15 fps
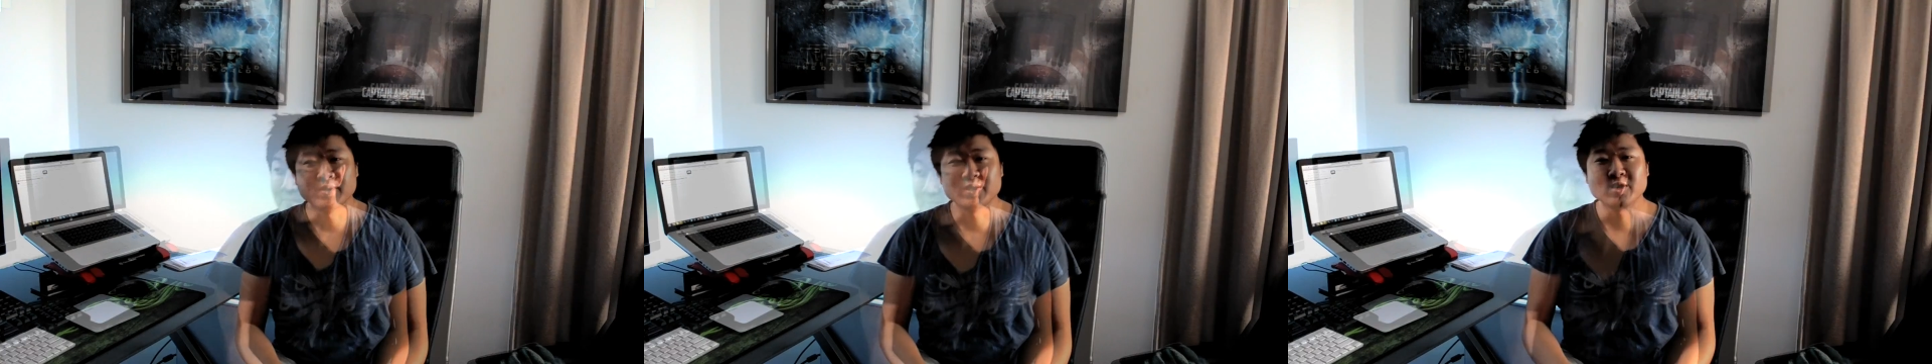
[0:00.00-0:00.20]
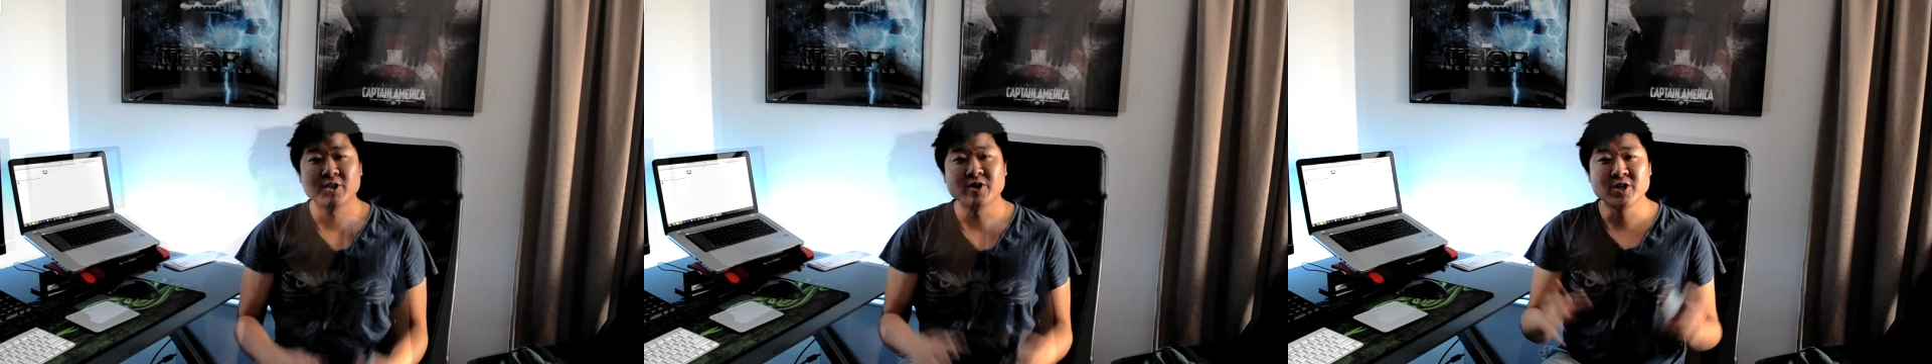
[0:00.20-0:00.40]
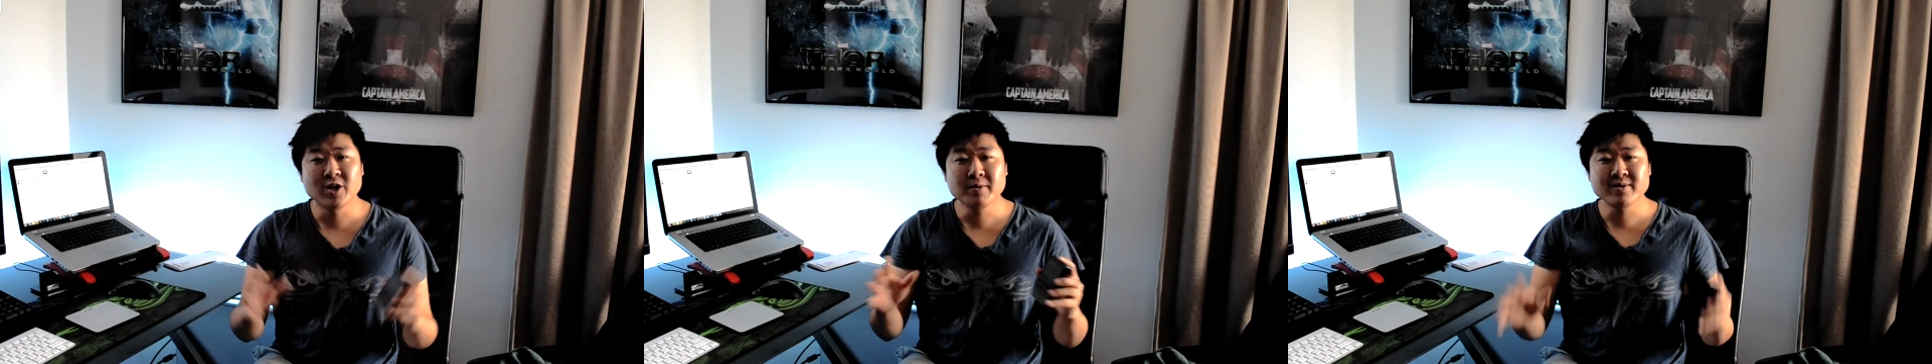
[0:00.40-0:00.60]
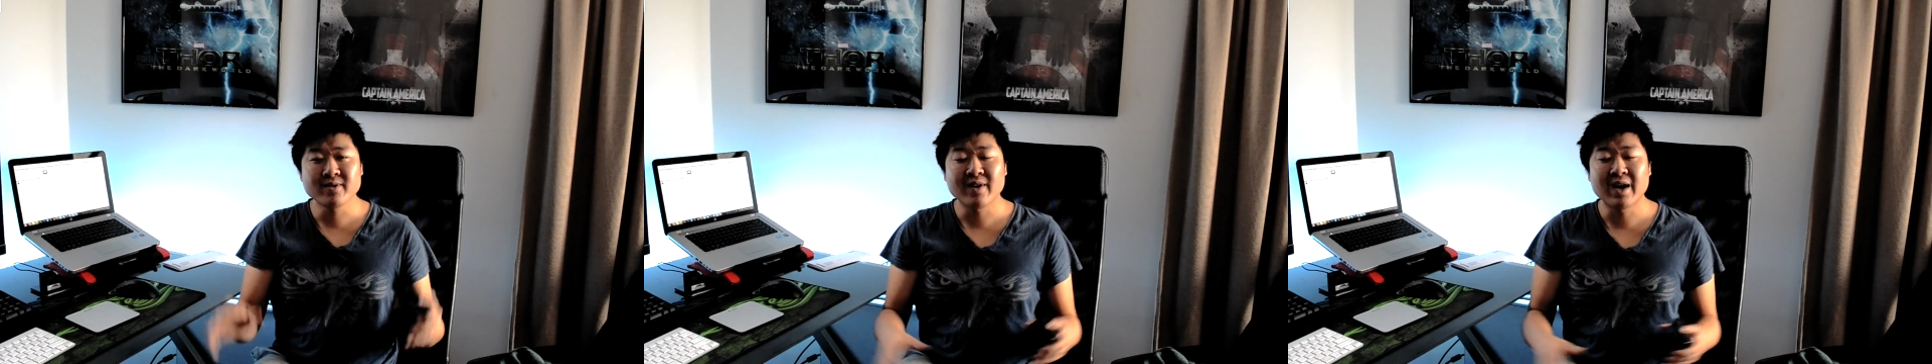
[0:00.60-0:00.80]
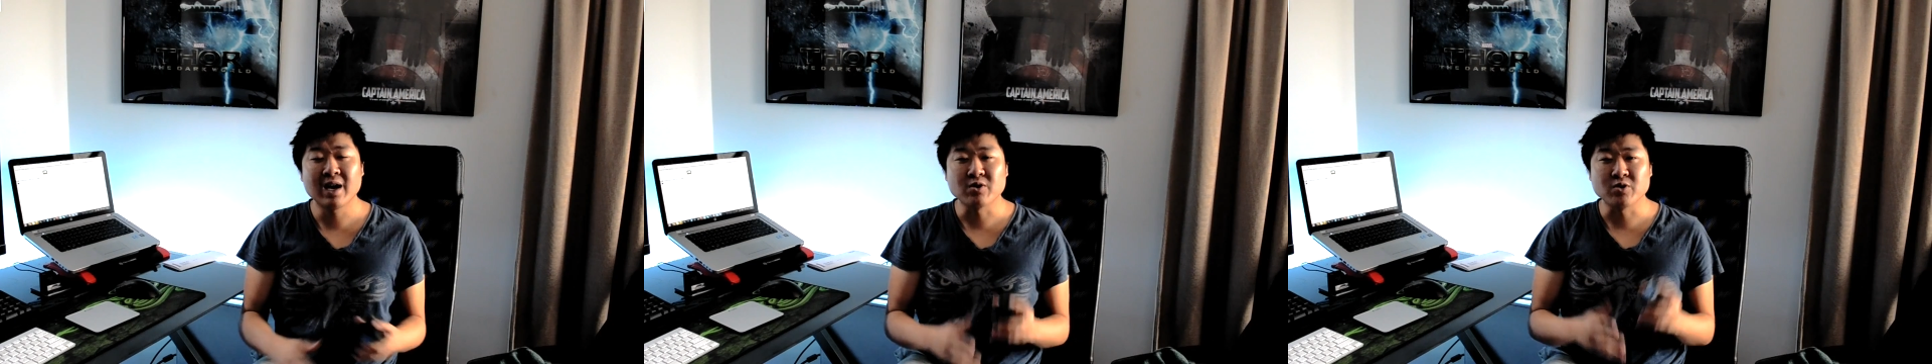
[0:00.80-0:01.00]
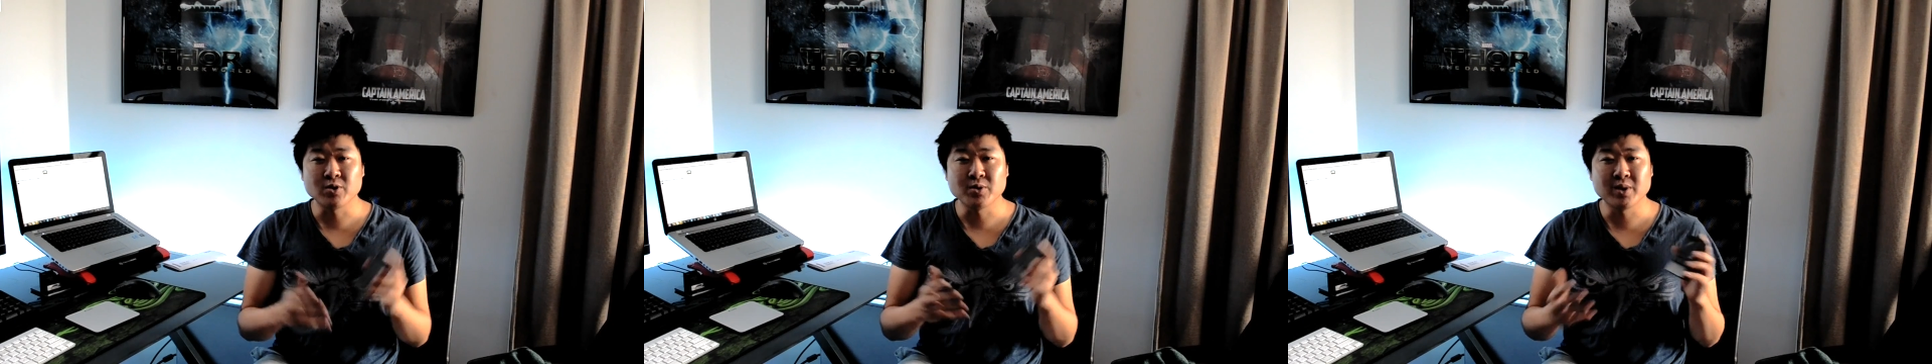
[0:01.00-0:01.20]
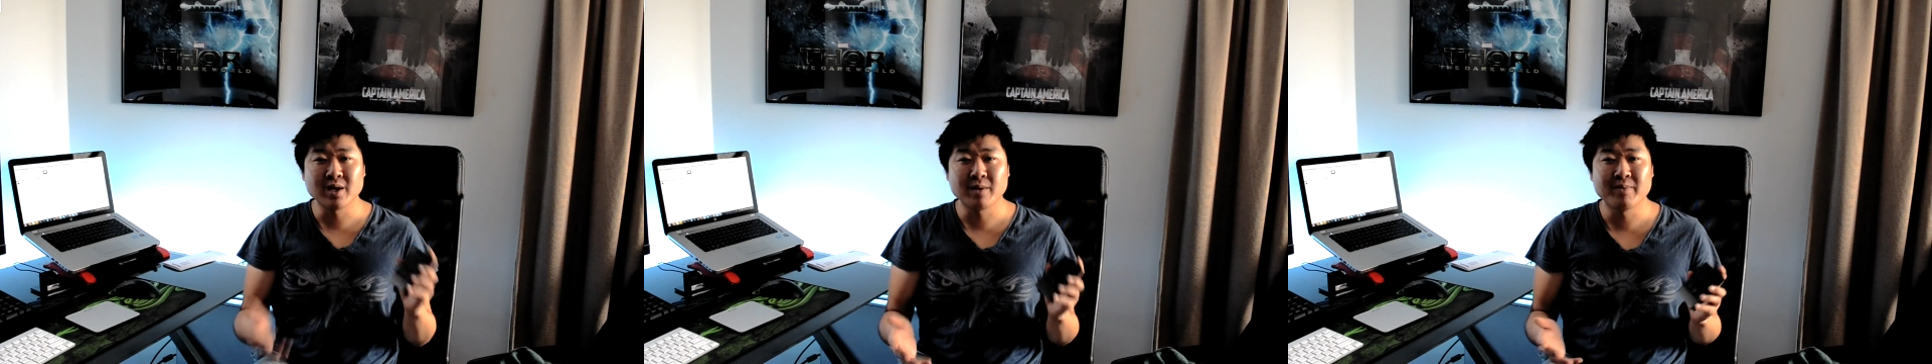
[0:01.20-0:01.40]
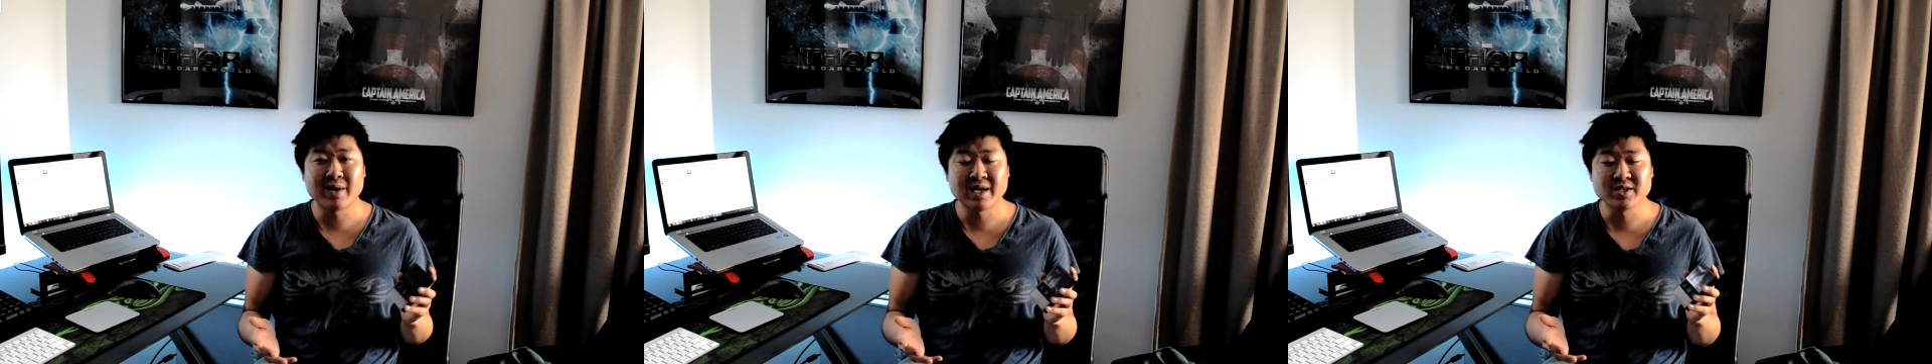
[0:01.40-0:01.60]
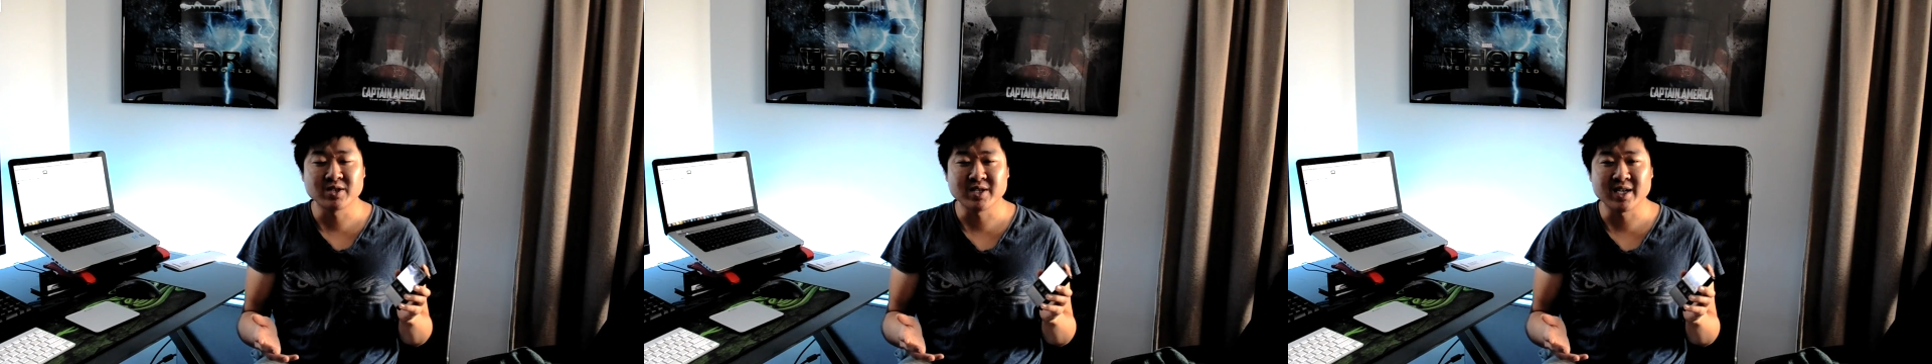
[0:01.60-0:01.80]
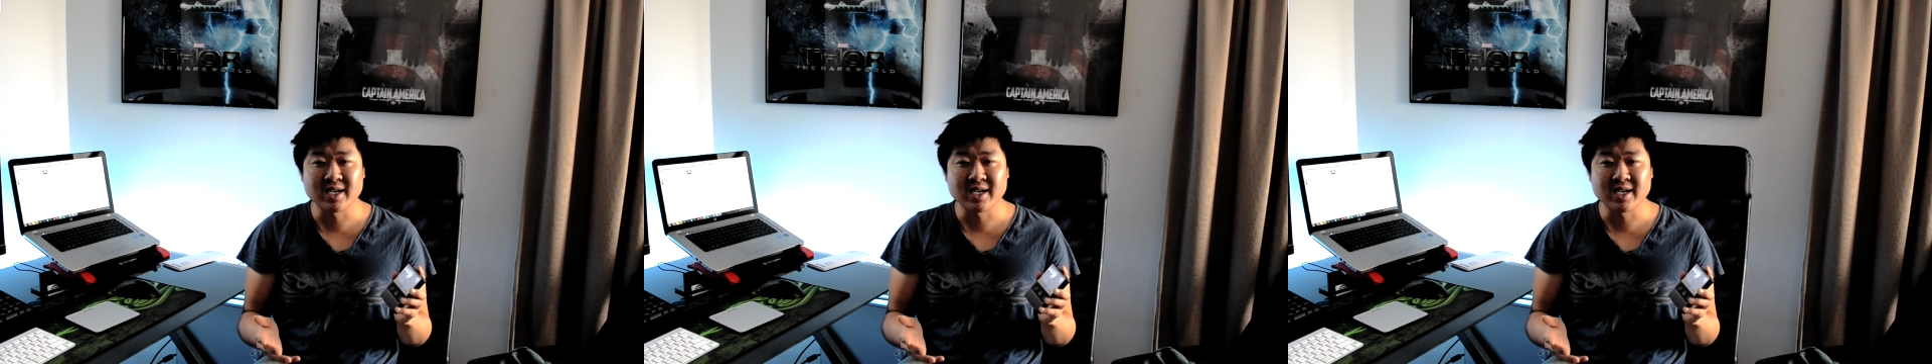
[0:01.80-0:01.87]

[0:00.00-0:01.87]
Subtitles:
So in terms of how good the iBasso